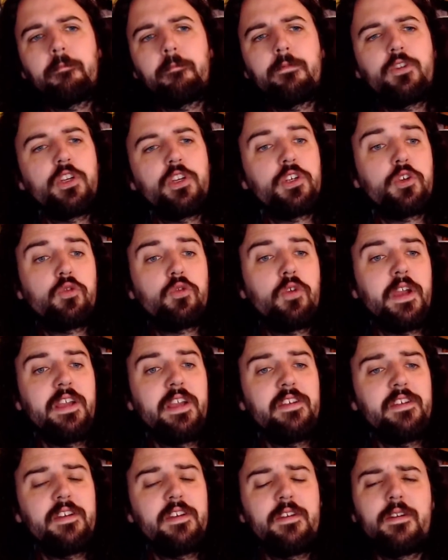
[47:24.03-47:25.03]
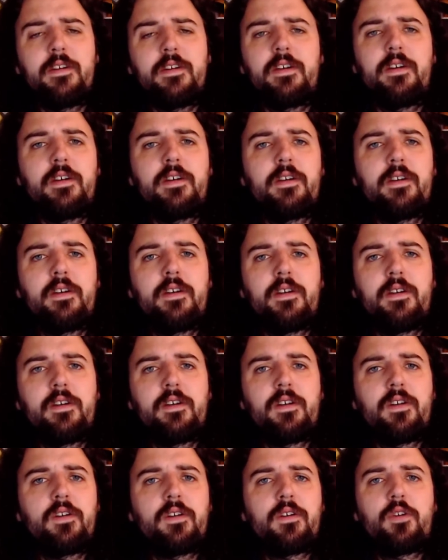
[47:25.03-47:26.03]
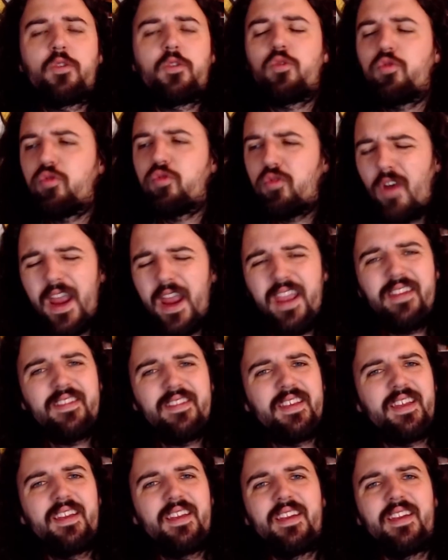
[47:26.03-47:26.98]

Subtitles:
Just crazy. Crazy.